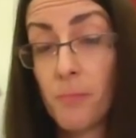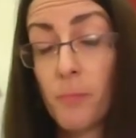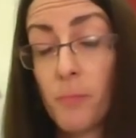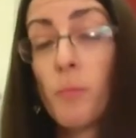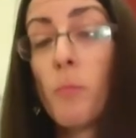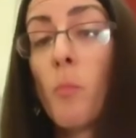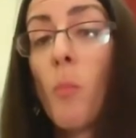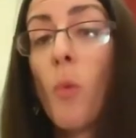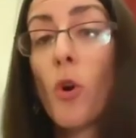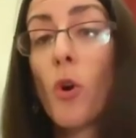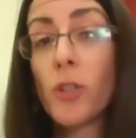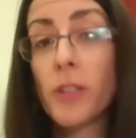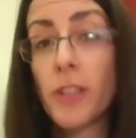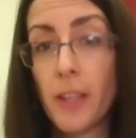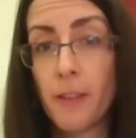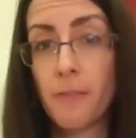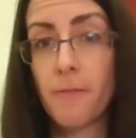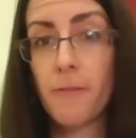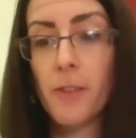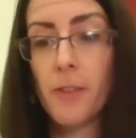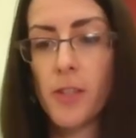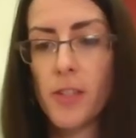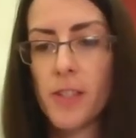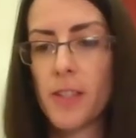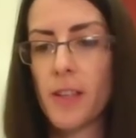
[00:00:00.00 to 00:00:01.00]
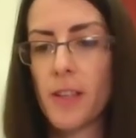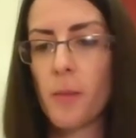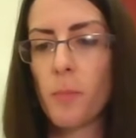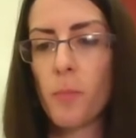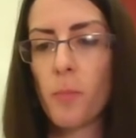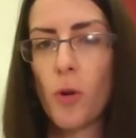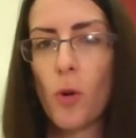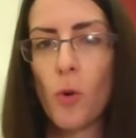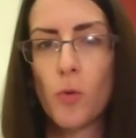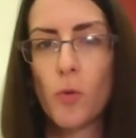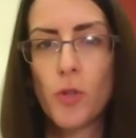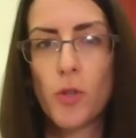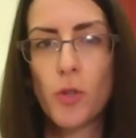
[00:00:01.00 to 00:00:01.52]
more diverse
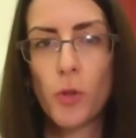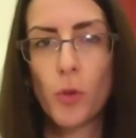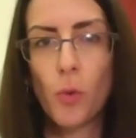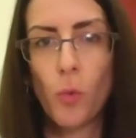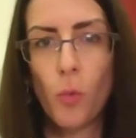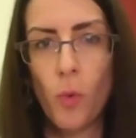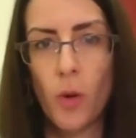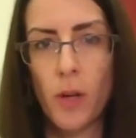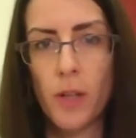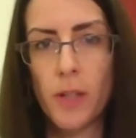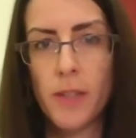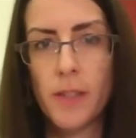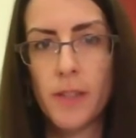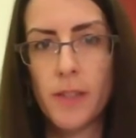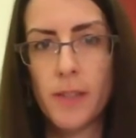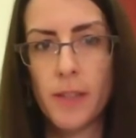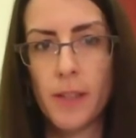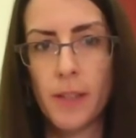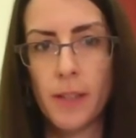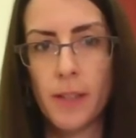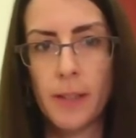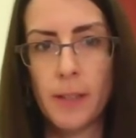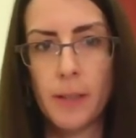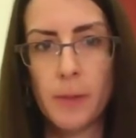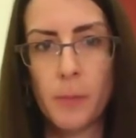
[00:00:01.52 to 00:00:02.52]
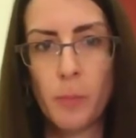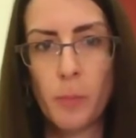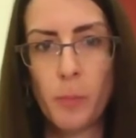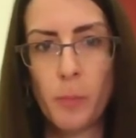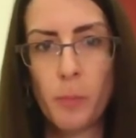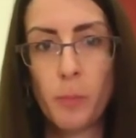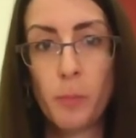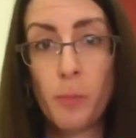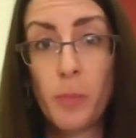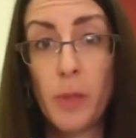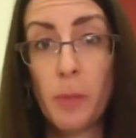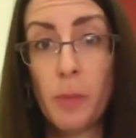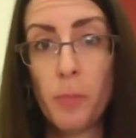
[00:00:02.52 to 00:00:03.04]
approach towards
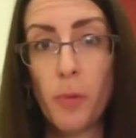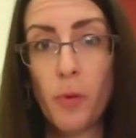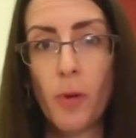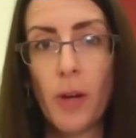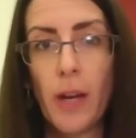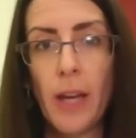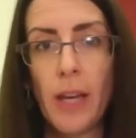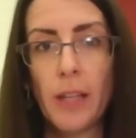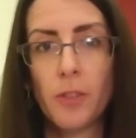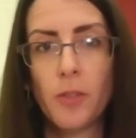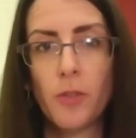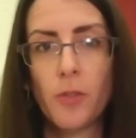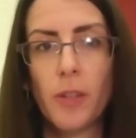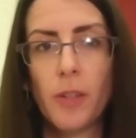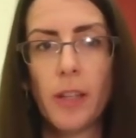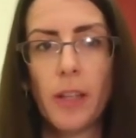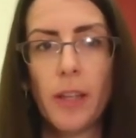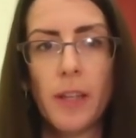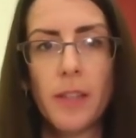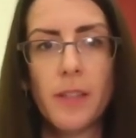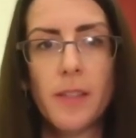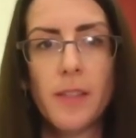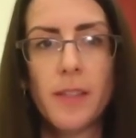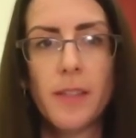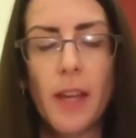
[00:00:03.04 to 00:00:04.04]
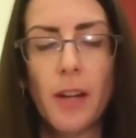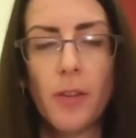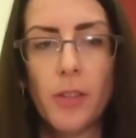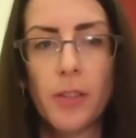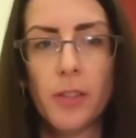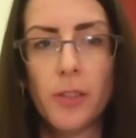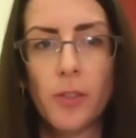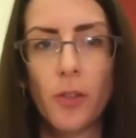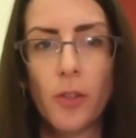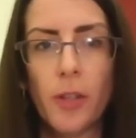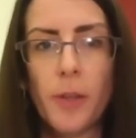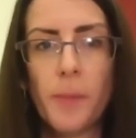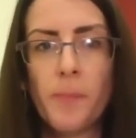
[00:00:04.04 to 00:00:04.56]
people entering its
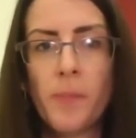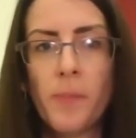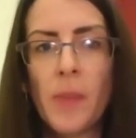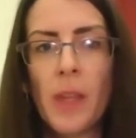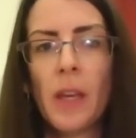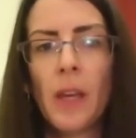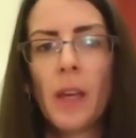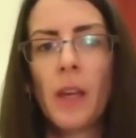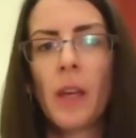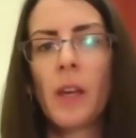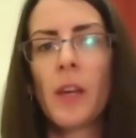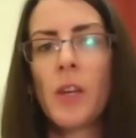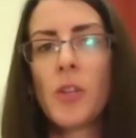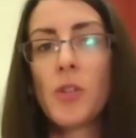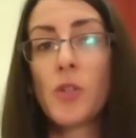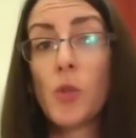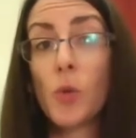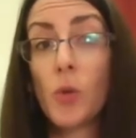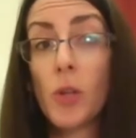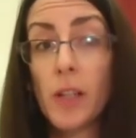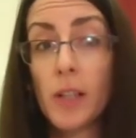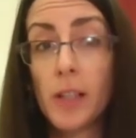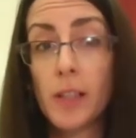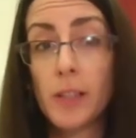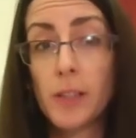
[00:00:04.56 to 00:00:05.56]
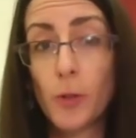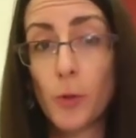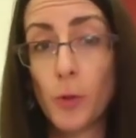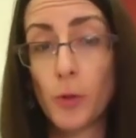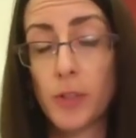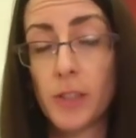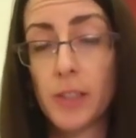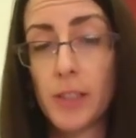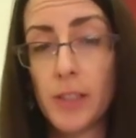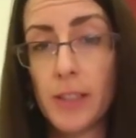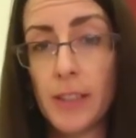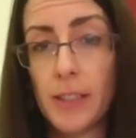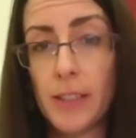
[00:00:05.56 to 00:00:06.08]
territory. To conclude,